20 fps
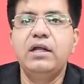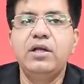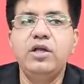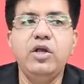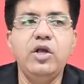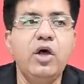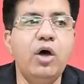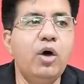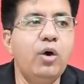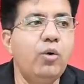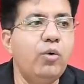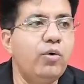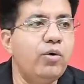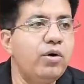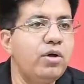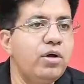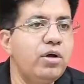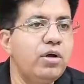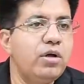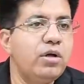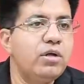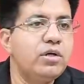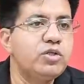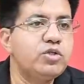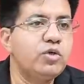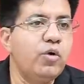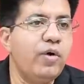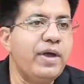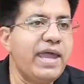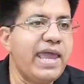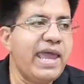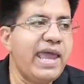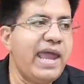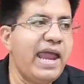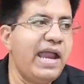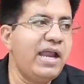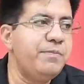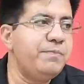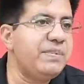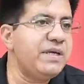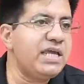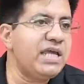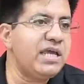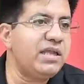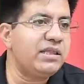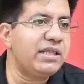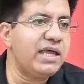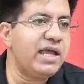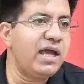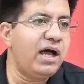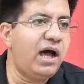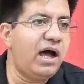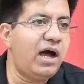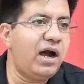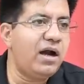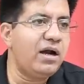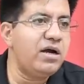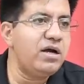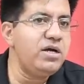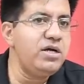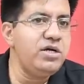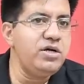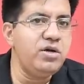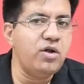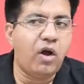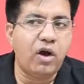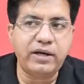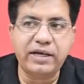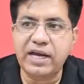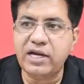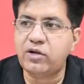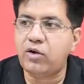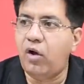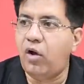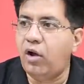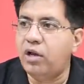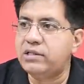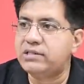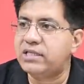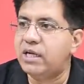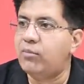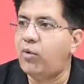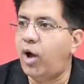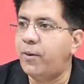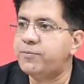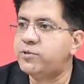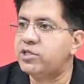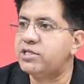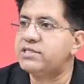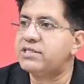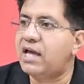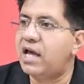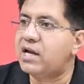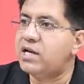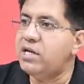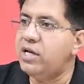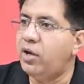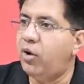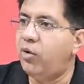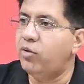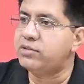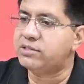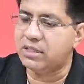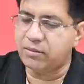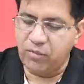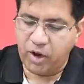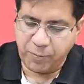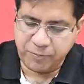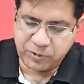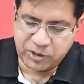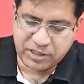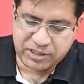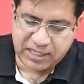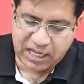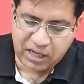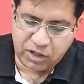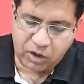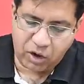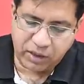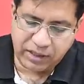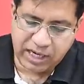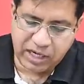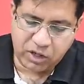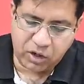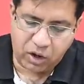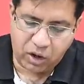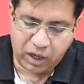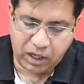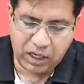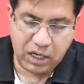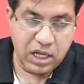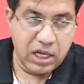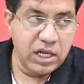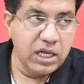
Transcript: No. So A and B, they are not at all. Some options are no, some options are not at all.